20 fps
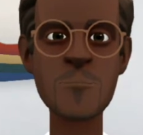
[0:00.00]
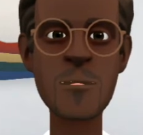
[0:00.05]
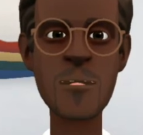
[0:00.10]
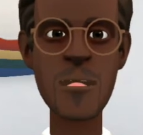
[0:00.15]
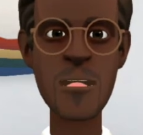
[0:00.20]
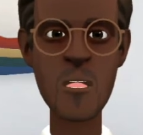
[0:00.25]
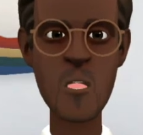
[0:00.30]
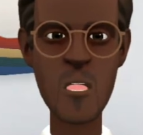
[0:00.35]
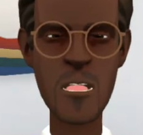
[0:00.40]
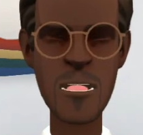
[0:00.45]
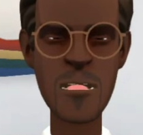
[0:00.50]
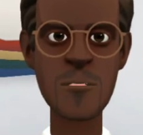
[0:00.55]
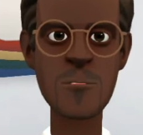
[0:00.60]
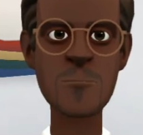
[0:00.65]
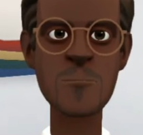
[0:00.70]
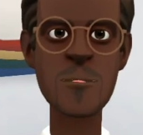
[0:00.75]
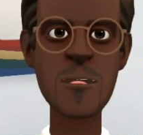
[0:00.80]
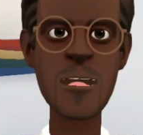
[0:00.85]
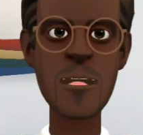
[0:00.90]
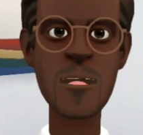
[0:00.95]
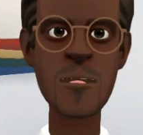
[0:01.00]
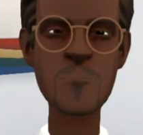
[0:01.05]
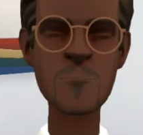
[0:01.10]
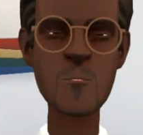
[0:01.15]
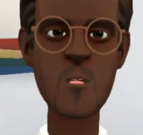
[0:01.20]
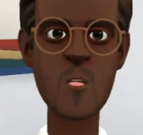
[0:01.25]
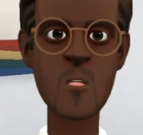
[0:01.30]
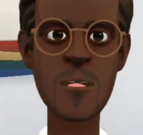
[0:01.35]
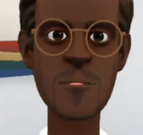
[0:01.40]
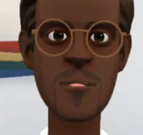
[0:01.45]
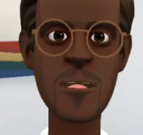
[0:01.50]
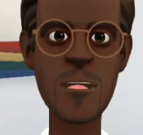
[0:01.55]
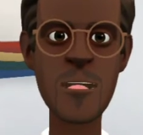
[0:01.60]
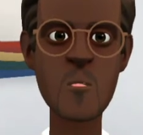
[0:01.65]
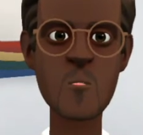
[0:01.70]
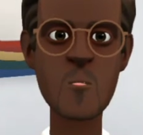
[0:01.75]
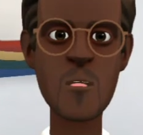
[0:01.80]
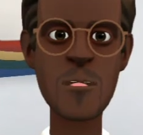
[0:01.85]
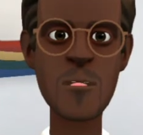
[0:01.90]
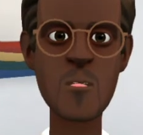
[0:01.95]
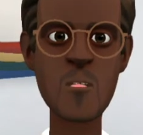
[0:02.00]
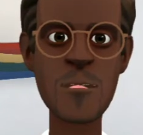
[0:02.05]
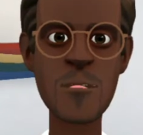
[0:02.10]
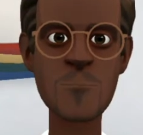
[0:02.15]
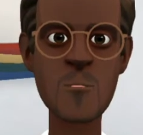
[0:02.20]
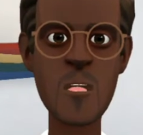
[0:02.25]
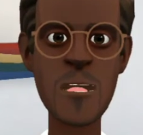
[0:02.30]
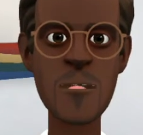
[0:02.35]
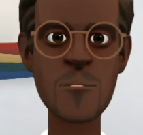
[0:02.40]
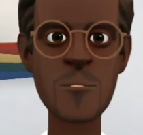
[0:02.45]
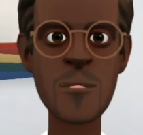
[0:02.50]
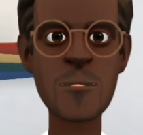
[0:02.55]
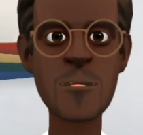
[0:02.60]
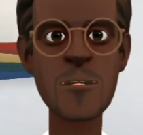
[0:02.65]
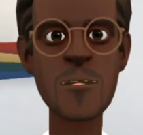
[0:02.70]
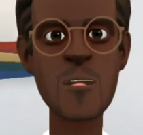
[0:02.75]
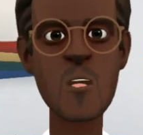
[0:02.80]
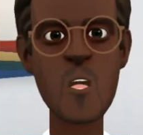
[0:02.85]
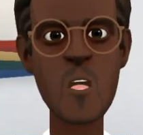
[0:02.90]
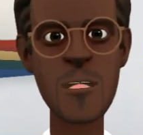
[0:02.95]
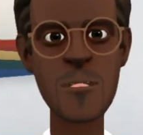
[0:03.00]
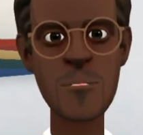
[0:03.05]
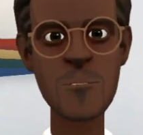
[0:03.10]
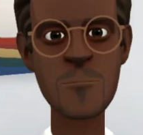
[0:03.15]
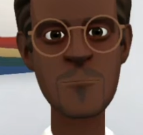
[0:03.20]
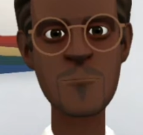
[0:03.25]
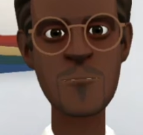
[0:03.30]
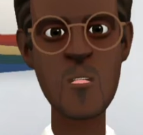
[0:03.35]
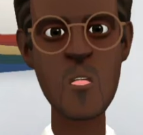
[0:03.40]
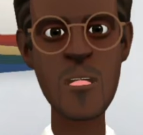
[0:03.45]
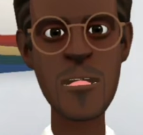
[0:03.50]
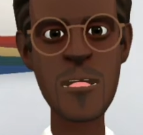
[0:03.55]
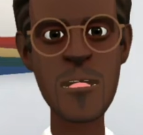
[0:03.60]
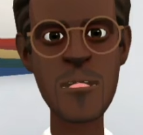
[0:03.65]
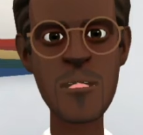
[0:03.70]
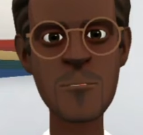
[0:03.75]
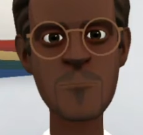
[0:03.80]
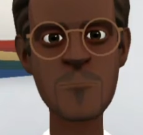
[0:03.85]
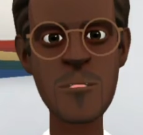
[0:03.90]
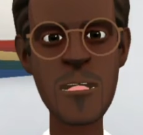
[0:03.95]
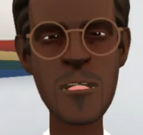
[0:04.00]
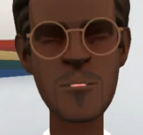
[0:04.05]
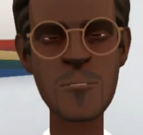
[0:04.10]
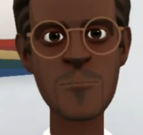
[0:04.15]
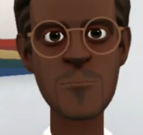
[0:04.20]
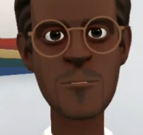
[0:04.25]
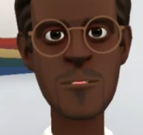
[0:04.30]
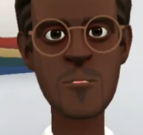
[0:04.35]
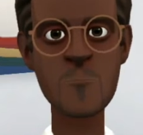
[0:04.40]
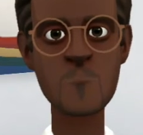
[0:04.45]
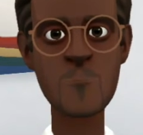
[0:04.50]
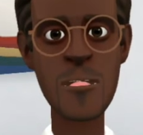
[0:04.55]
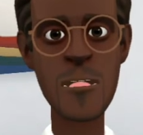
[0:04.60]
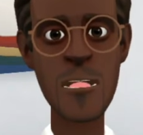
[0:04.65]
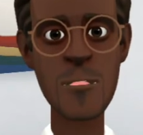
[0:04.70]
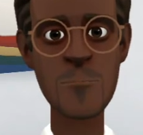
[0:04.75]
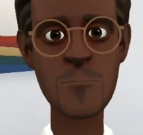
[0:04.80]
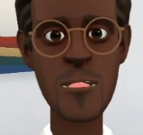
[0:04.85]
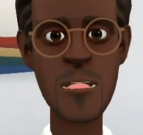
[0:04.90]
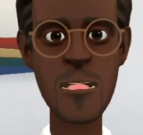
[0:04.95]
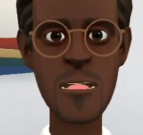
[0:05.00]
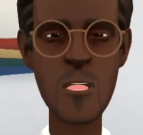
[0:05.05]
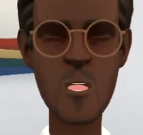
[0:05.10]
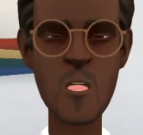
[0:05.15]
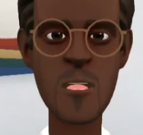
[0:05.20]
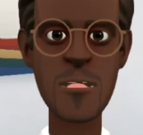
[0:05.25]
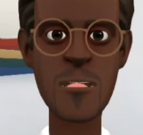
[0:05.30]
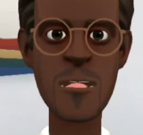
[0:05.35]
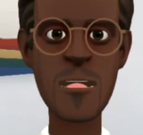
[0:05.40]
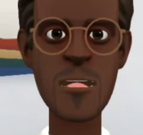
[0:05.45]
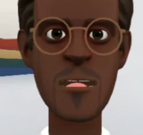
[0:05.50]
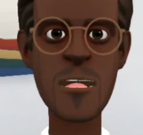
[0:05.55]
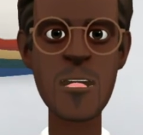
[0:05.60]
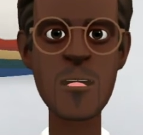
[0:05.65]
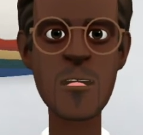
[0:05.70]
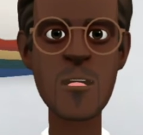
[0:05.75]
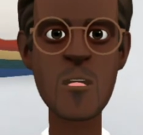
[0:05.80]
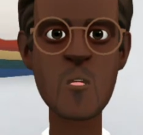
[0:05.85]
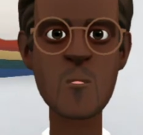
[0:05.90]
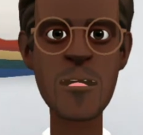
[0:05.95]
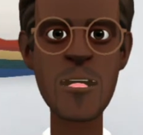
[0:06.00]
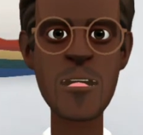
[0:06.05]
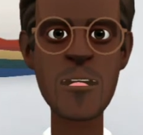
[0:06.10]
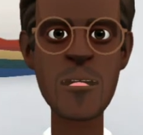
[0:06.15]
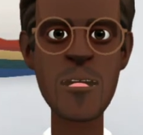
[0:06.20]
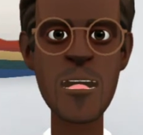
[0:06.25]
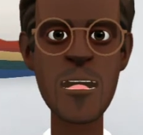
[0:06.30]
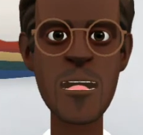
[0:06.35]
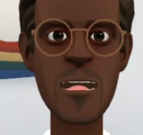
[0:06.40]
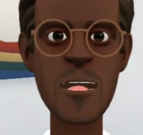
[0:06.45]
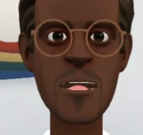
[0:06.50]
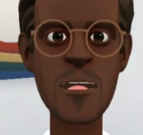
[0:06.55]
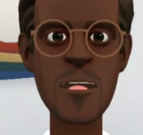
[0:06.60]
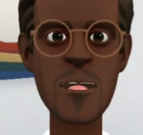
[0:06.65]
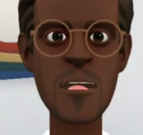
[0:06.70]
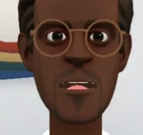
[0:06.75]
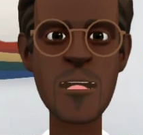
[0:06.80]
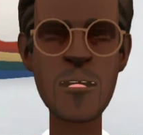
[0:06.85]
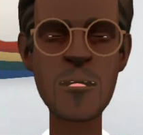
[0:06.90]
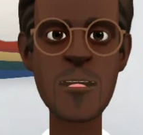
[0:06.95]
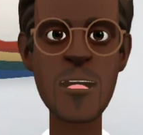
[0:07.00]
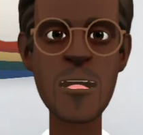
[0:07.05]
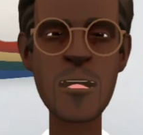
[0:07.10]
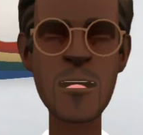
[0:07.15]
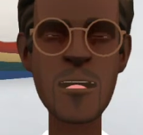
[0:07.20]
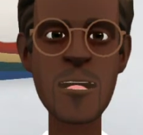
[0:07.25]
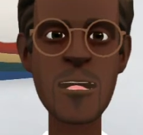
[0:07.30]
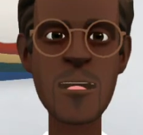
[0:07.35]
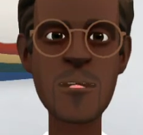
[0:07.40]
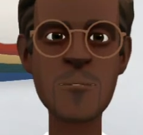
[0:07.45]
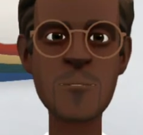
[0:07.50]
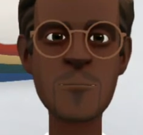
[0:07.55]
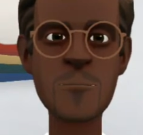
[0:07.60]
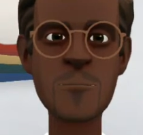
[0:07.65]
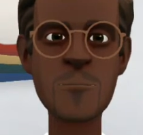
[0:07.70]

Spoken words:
This way, it is possible to program one button to, for example, open the pen tool and another to make an intelligent selection.